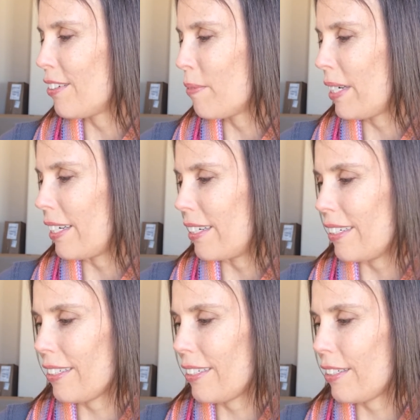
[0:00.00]
Oh my
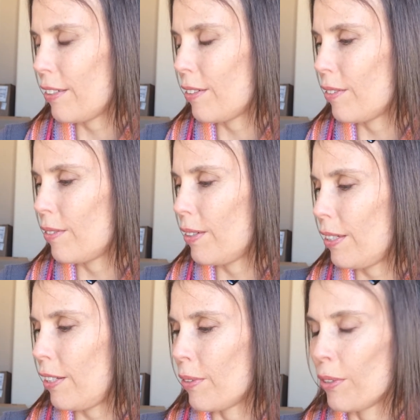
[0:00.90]
gosh,
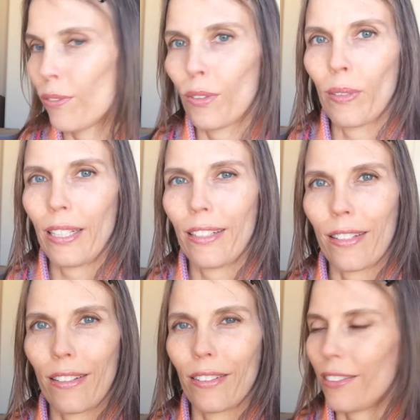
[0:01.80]
what a wonderful way to
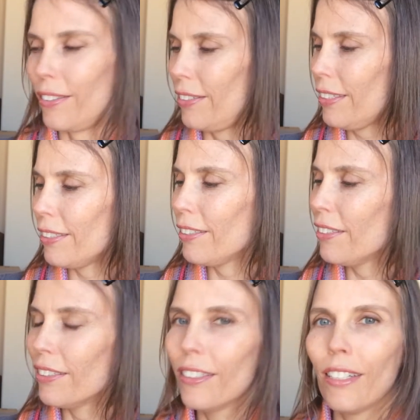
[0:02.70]
start the new
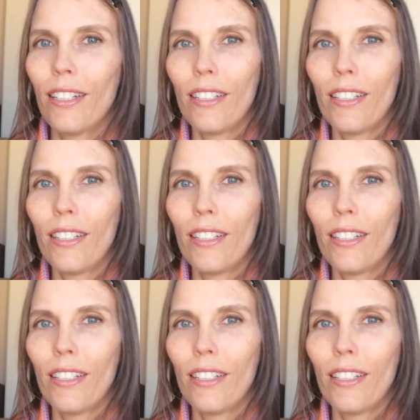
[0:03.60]
year.